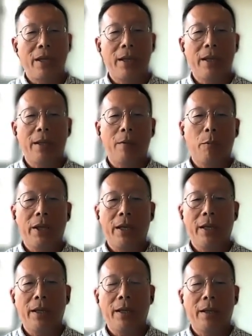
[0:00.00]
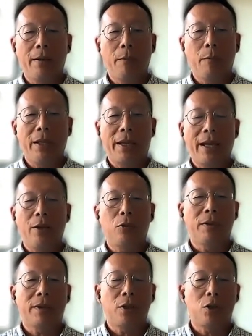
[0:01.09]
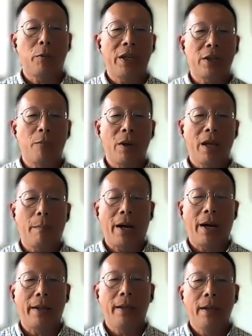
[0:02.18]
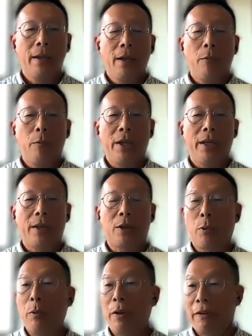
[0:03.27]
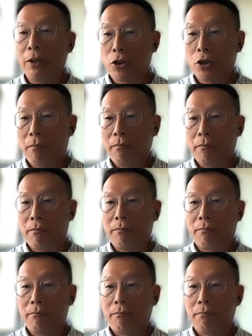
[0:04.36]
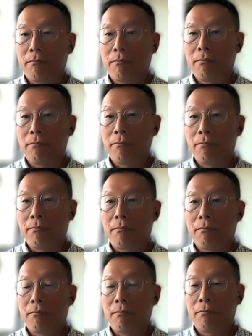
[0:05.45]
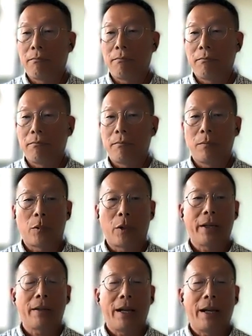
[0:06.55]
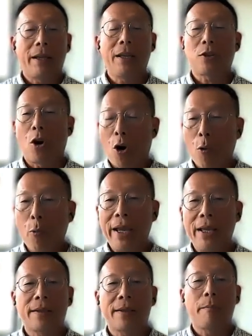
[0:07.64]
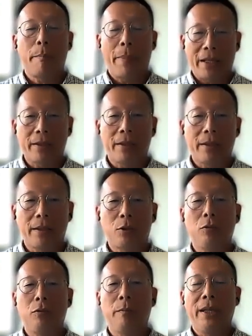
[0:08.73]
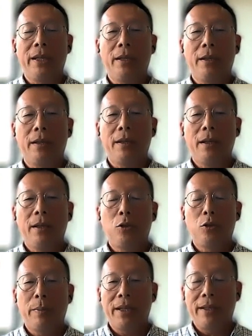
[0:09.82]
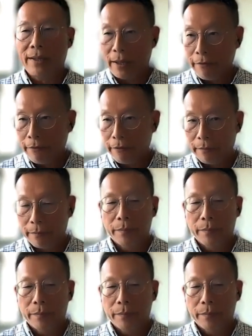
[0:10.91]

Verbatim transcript: We we we get into a situation whereby we quit without a job. Mm. Mm. Right. I think it's always better to be to be safe.